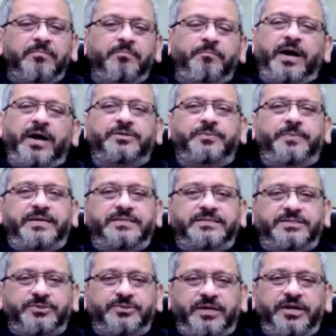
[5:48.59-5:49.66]
pathways
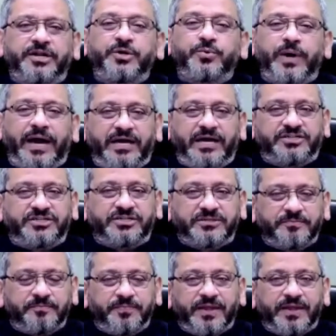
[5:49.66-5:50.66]
to the new age.